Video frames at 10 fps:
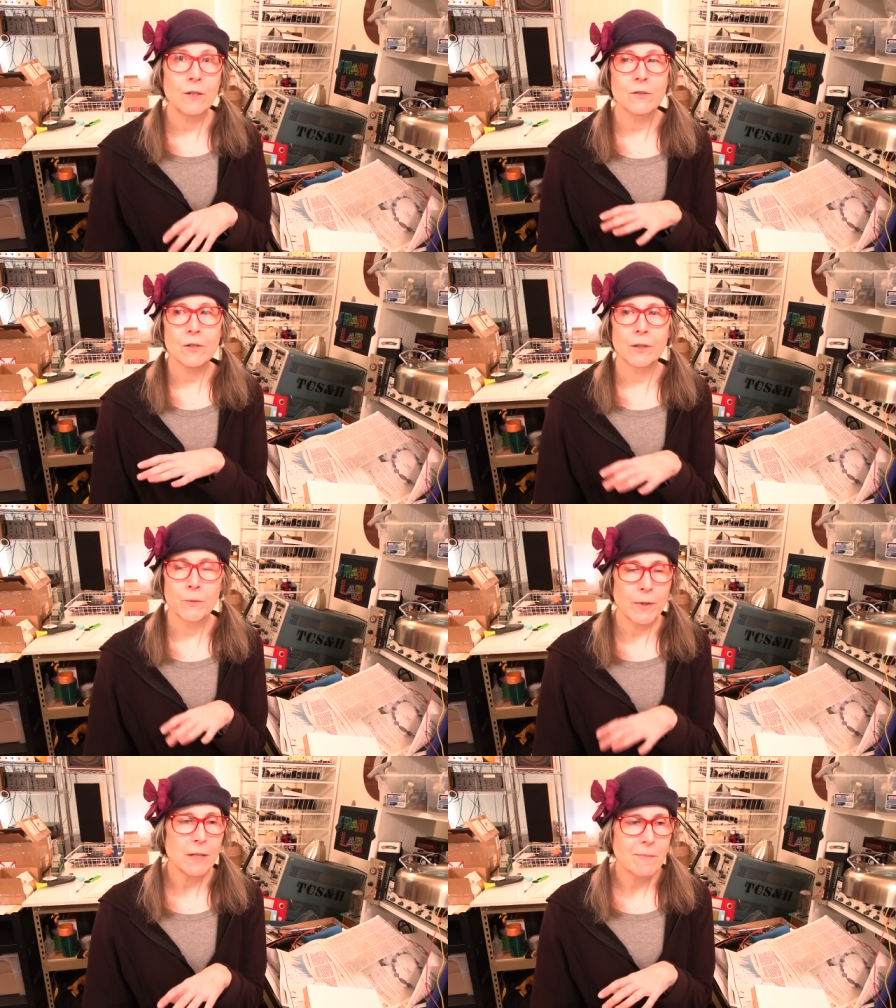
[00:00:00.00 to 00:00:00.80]
You can certainly
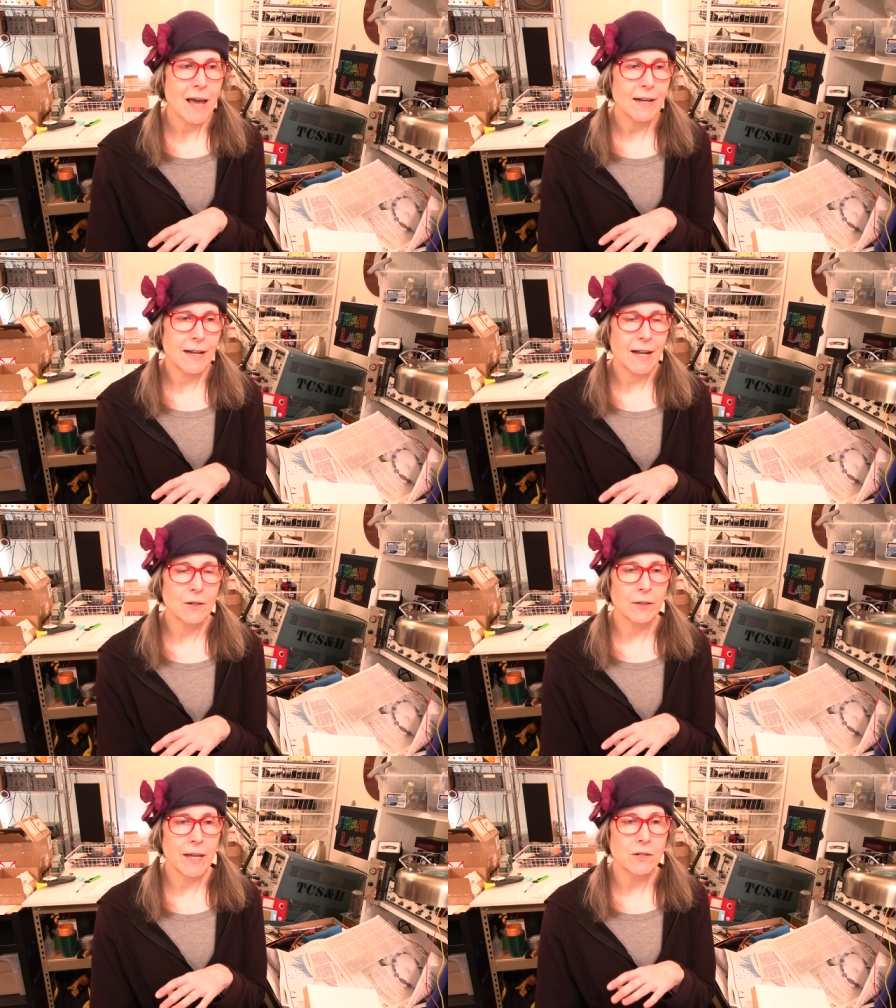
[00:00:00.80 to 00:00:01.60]
read about it at
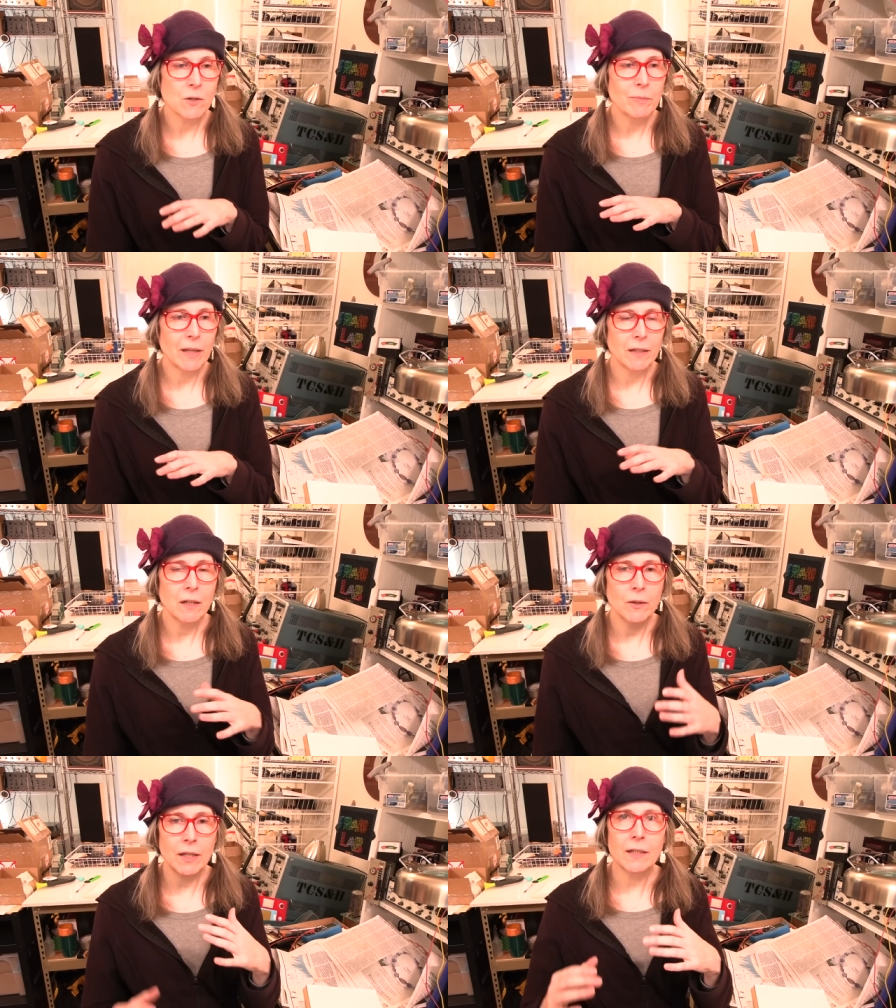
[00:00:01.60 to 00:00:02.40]
your leisure, but you
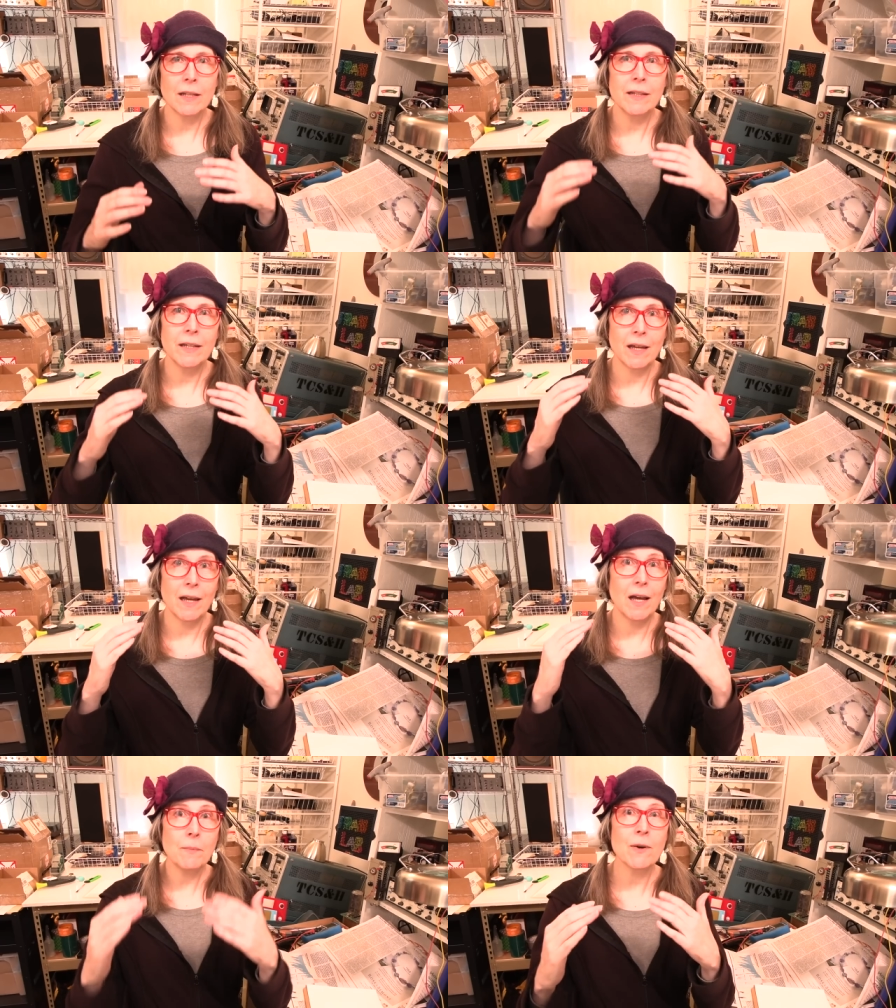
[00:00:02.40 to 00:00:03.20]
know, in the
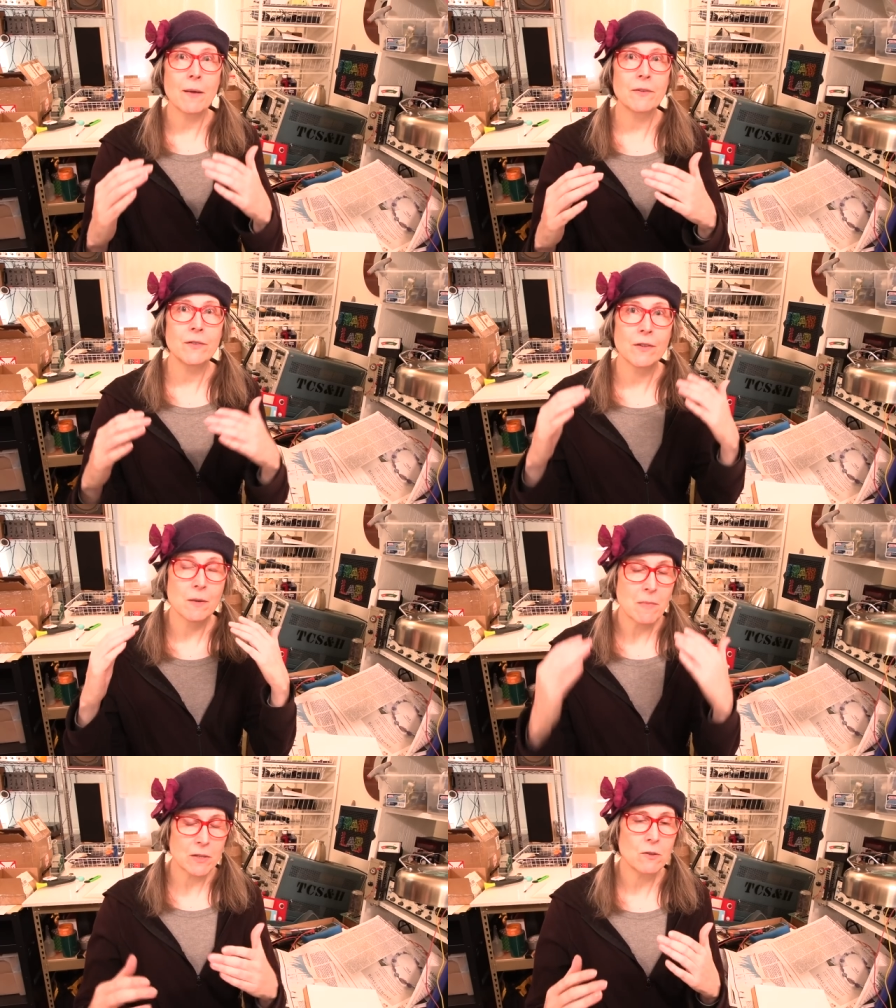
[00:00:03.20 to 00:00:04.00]
upper atmosphere, in
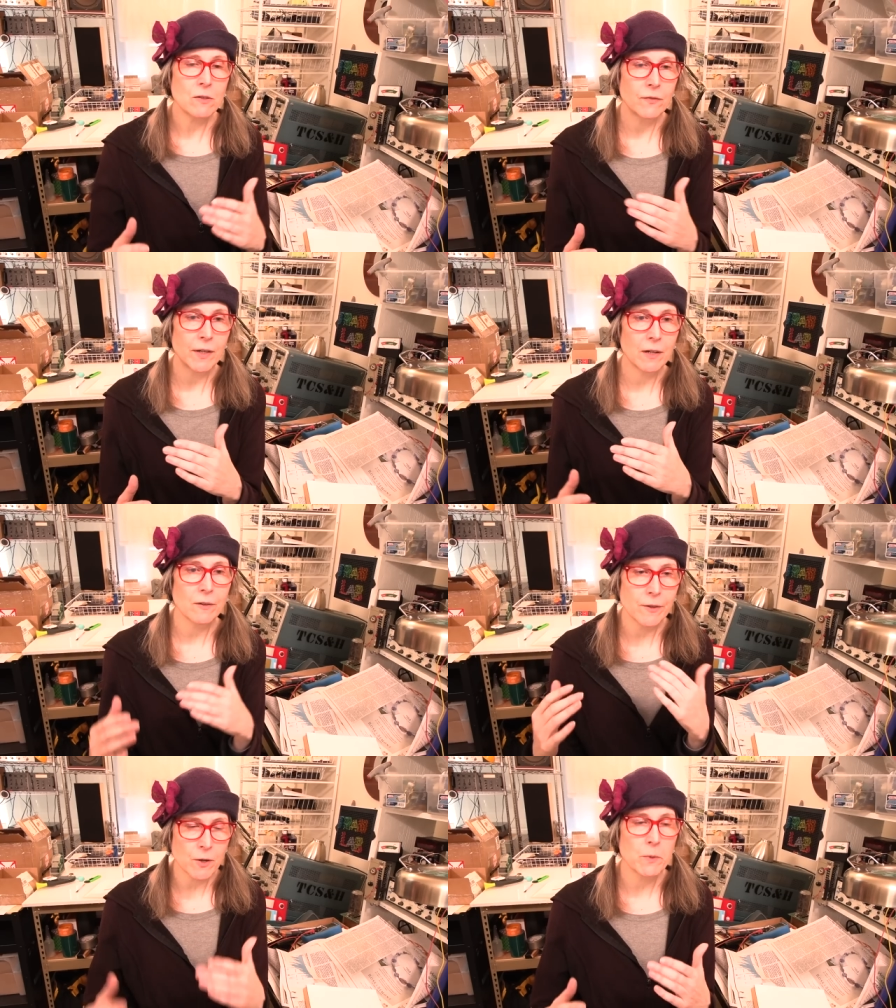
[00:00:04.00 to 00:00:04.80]
the
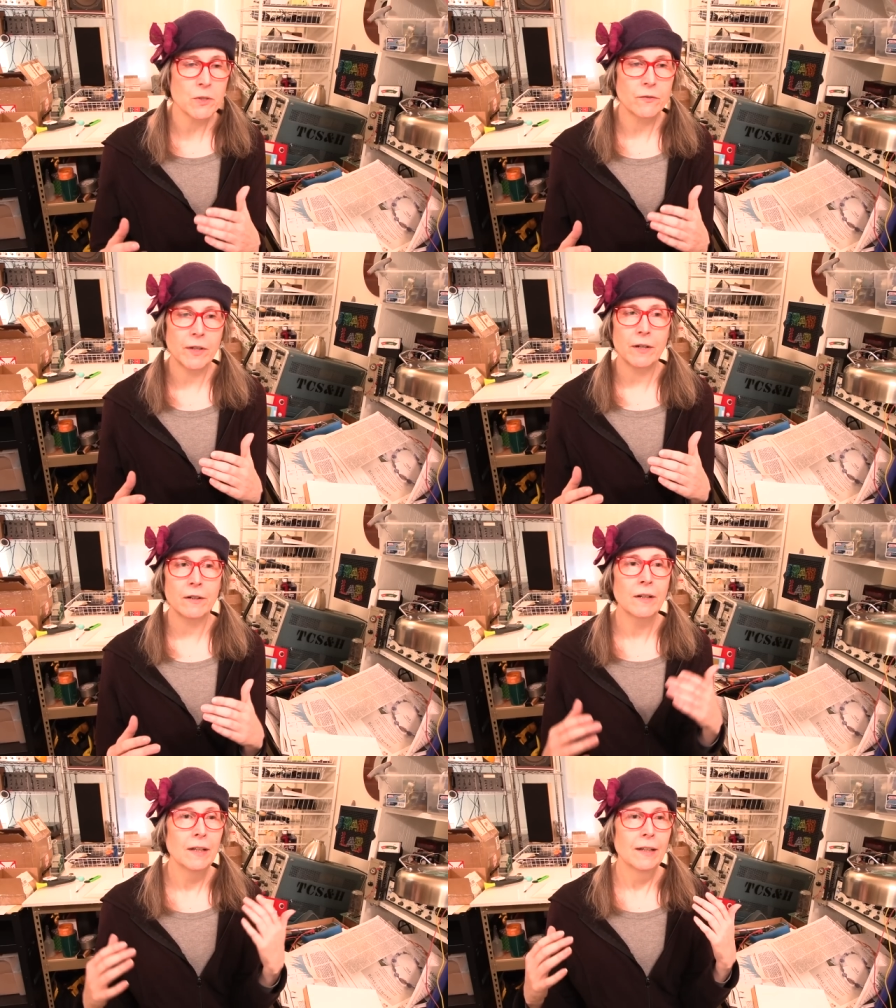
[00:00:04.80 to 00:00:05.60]
mesosphere, the thermosphere,